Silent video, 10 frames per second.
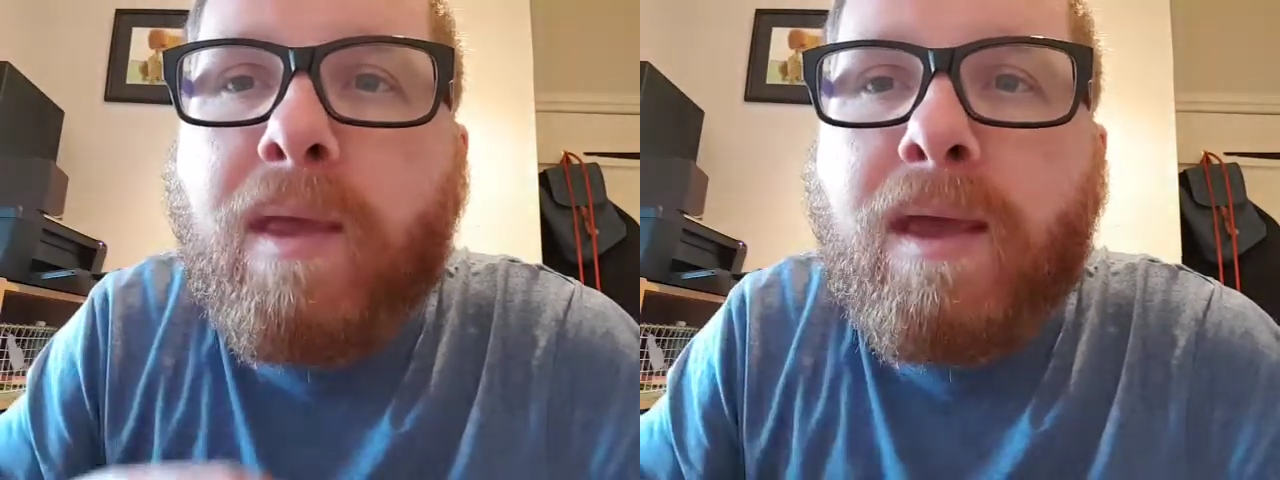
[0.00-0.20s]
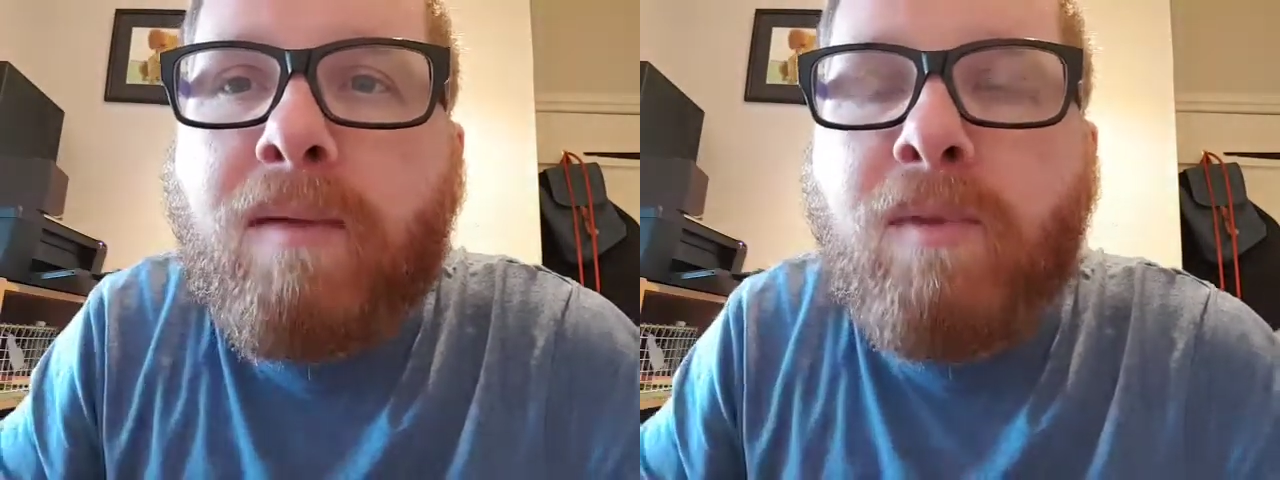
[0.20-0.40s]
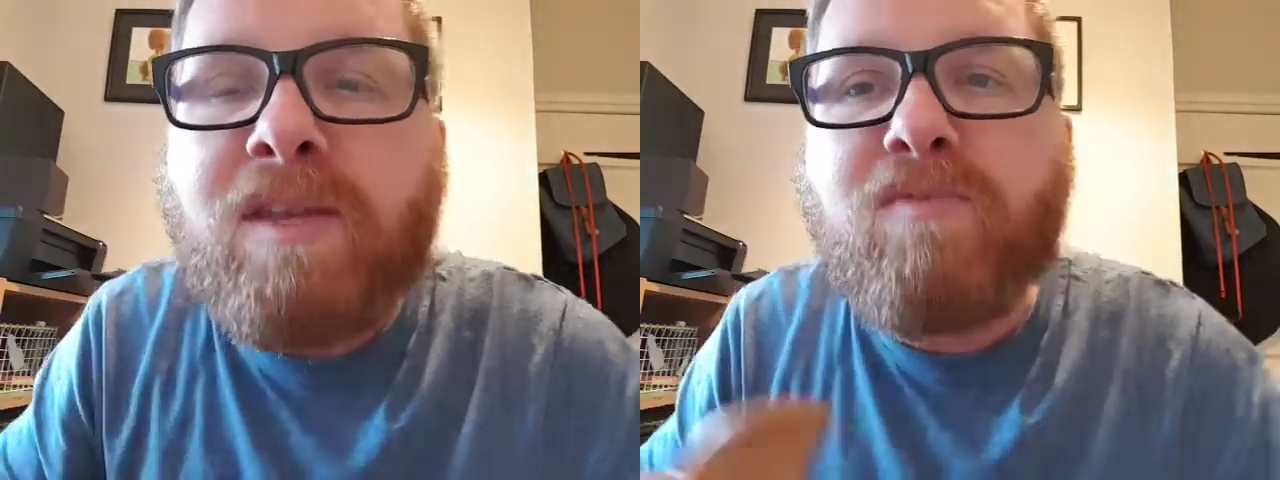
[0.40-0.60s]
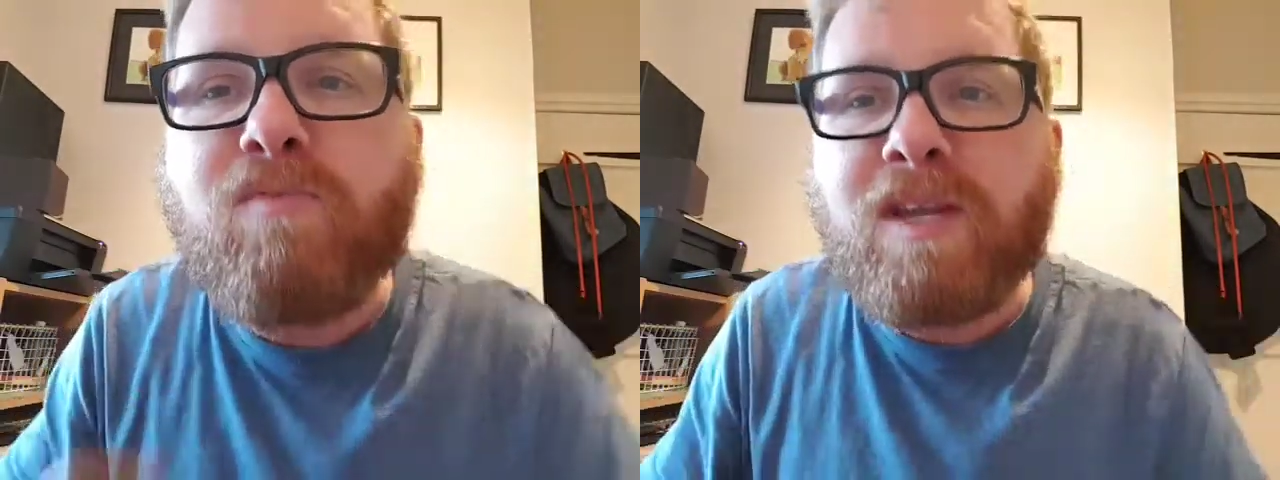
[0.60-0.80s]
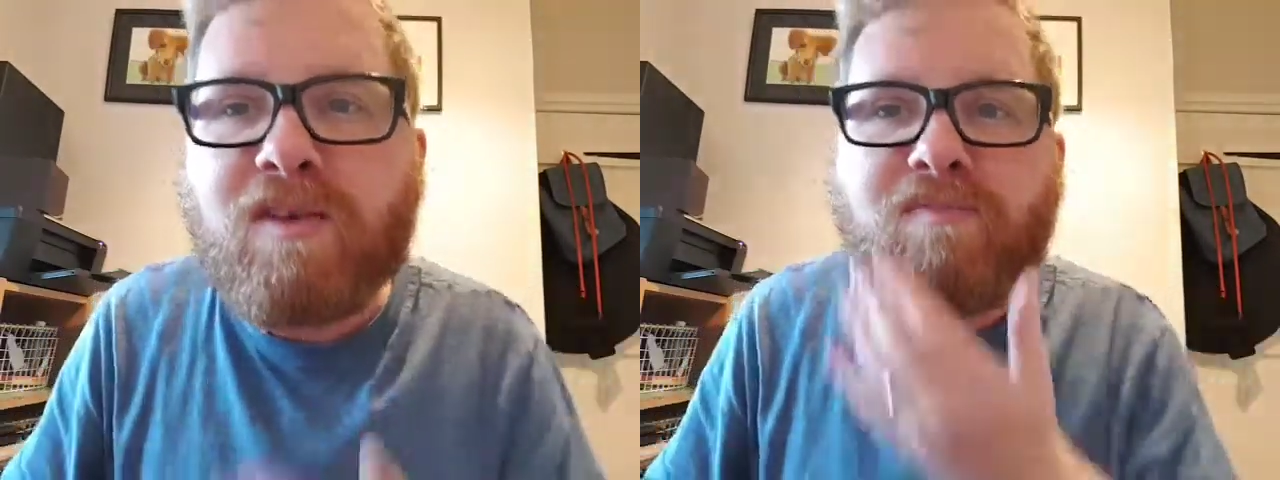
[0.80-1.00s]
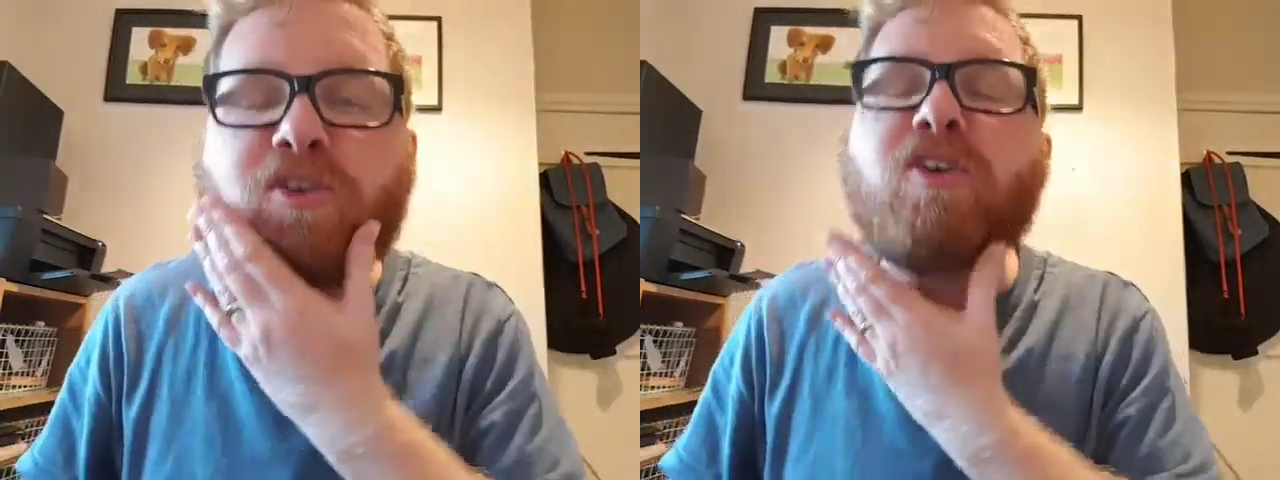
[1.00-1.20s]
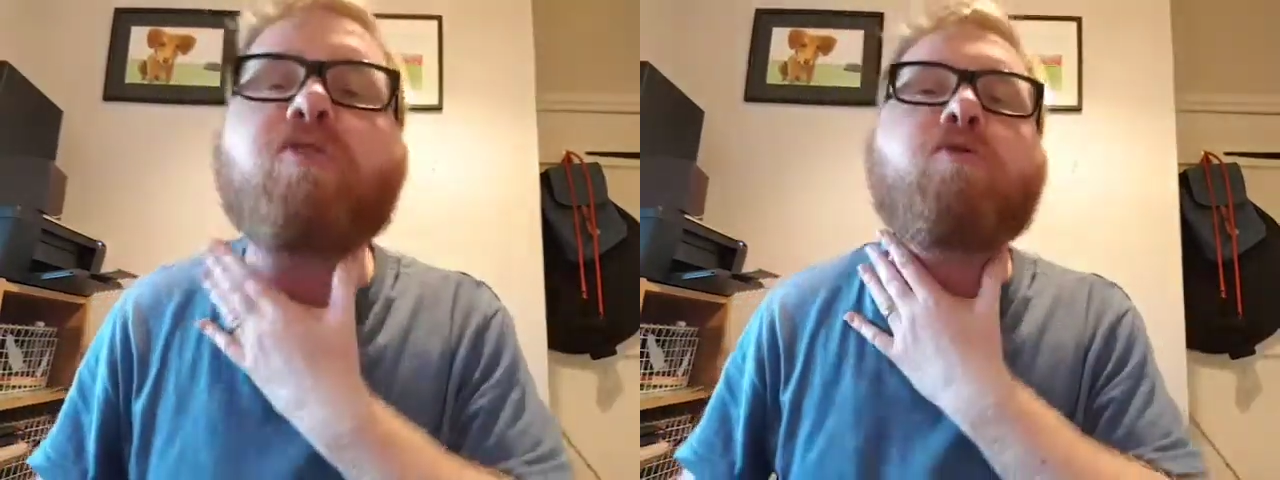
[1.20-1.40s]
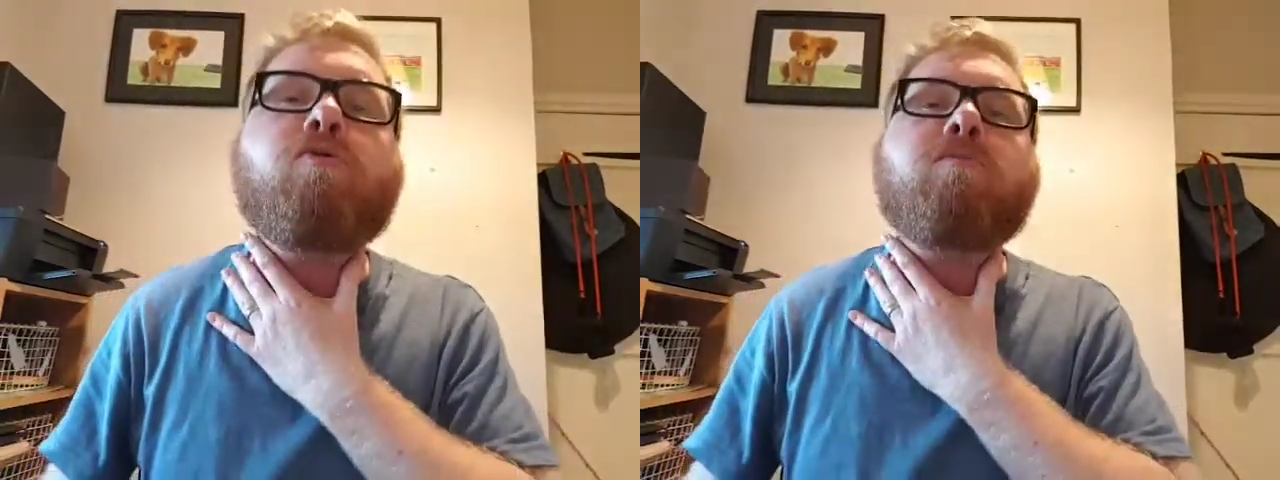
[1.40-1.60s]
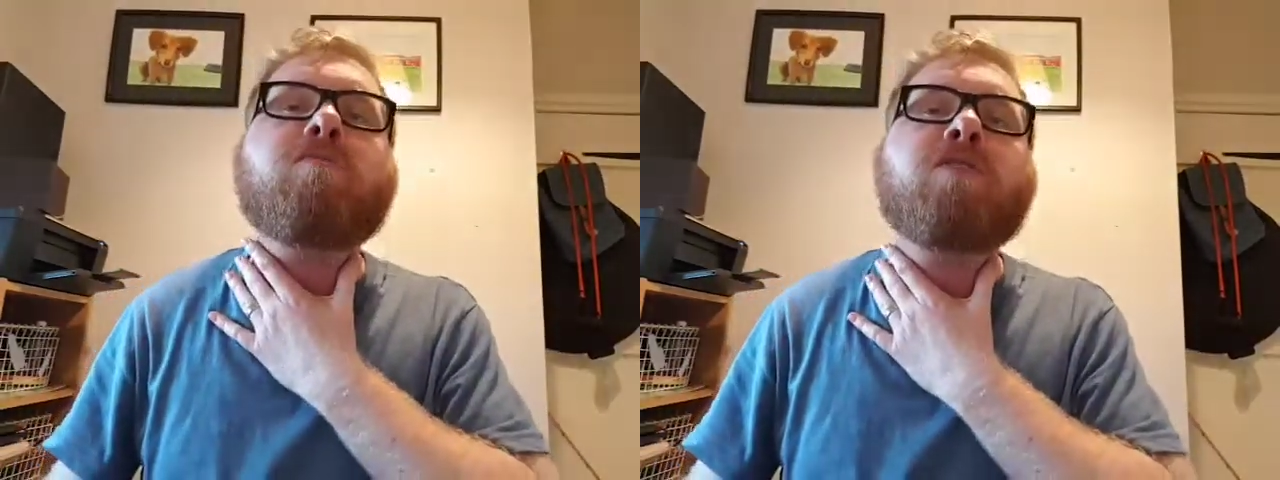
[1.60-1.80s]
And when you've got it all